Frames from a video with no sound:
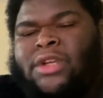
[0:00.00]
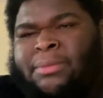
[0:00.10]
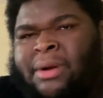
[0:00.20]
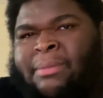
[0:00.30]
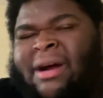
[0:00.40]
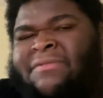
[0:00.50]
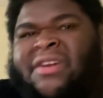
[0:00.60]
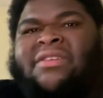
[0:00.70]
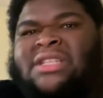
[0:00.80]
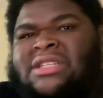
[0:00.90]
But my
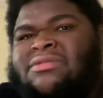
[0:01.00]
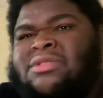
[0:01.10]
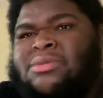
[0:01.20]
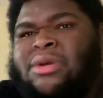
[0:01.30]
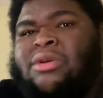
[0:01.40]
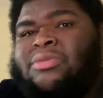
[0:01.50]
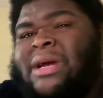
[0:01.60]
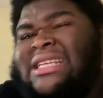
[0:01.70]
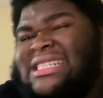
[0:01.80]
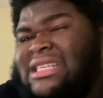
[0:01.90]
favorite season from Supergirl was
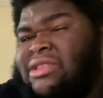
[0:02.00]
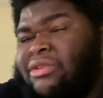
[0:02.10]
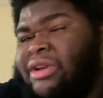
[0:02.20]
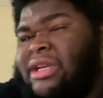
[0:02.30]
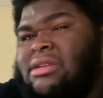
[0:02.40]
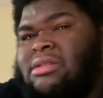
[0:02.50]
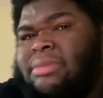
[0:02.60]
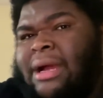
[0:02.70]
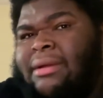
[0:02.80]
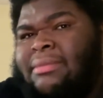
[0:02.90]
probably season 3.
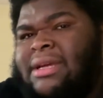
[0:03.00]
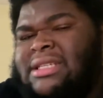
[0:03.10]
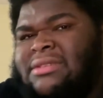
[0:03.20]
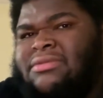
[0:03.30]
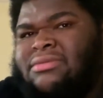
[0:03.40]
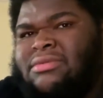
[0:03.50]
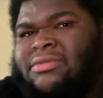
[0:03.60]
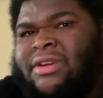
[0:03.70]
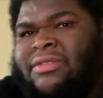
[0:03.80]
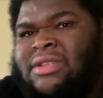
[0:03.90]
Probably my
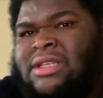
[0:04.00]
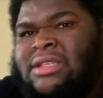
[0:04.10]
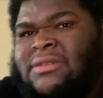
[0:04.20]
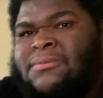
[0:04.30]
favorite season.